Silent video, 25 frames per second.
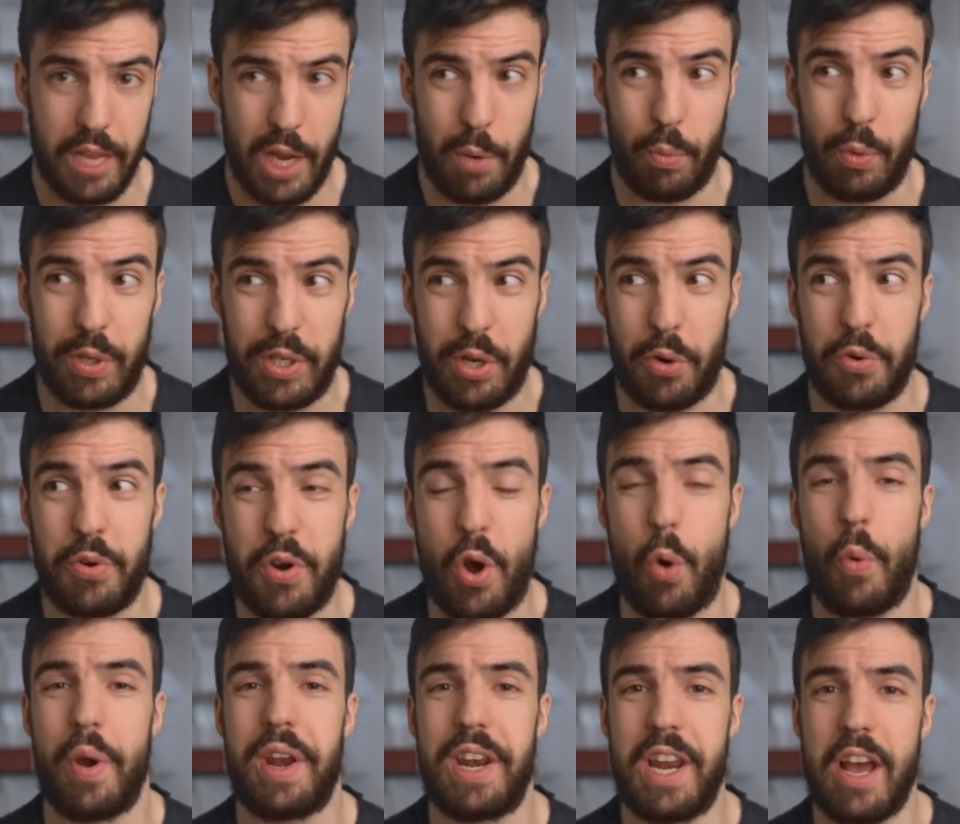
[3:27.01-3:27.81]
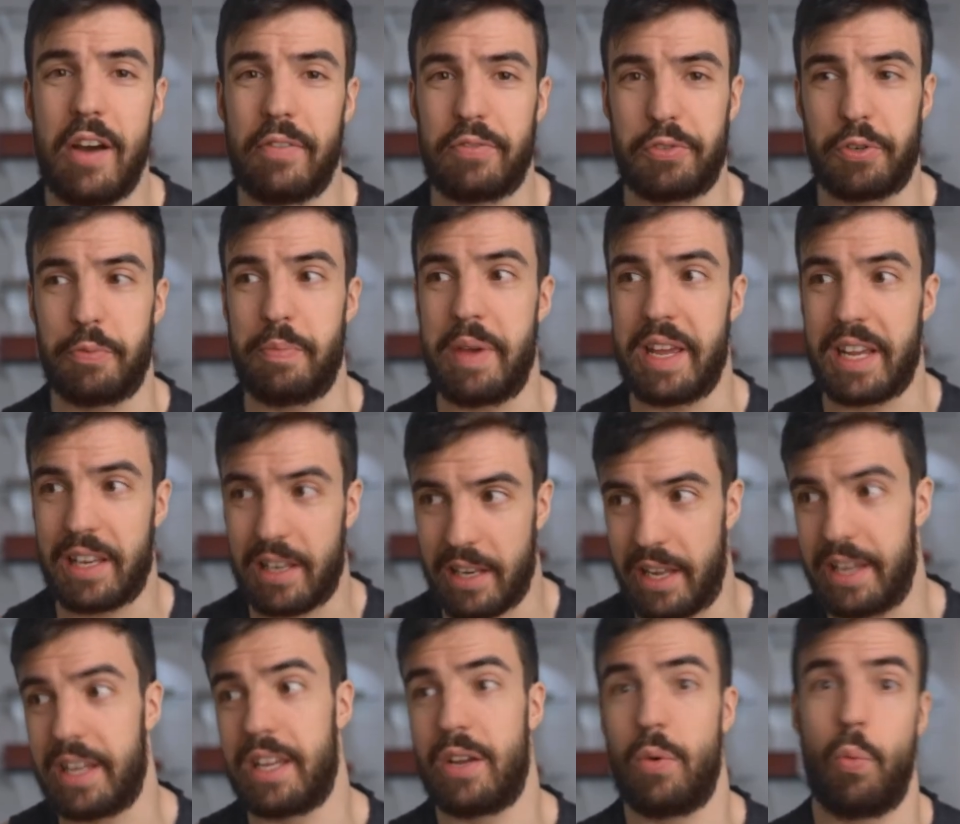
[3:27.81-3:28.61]
and we don't know enough to make
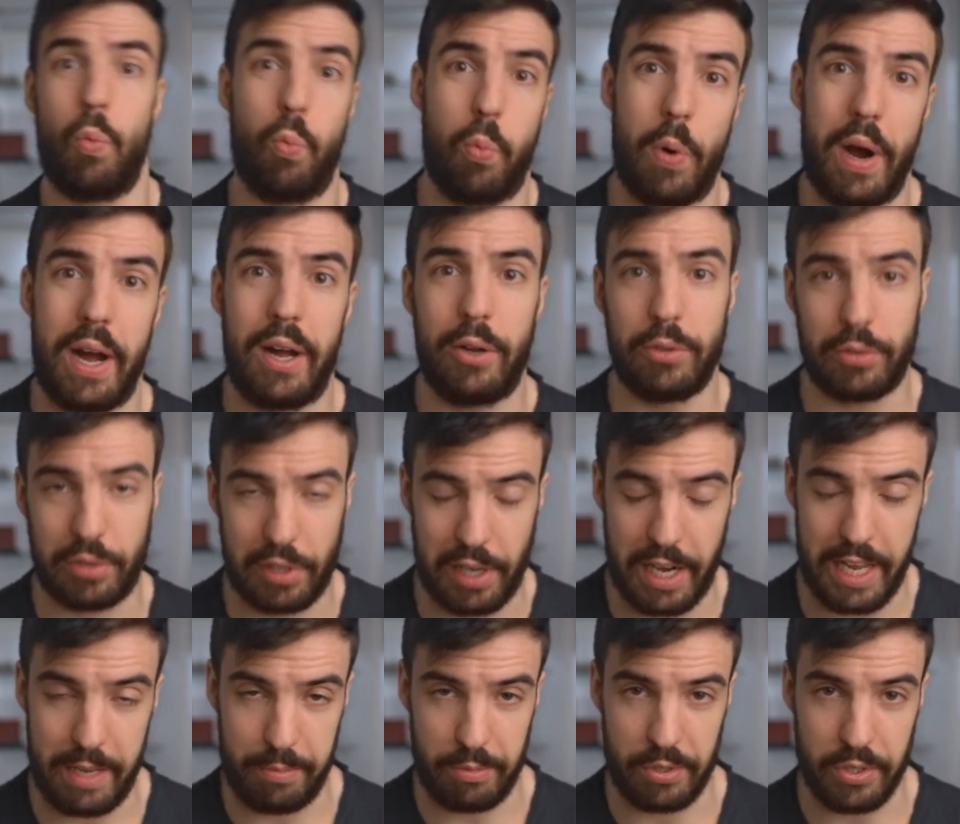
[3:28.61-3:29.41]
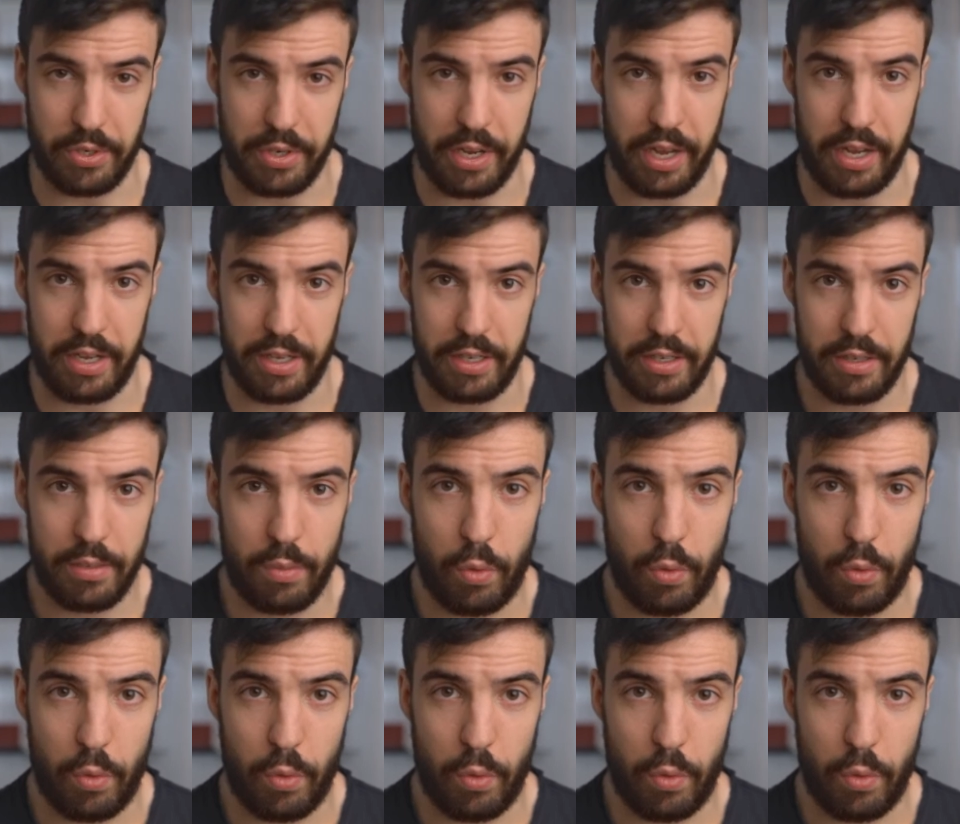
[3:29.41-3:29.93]
like wild claims, okay?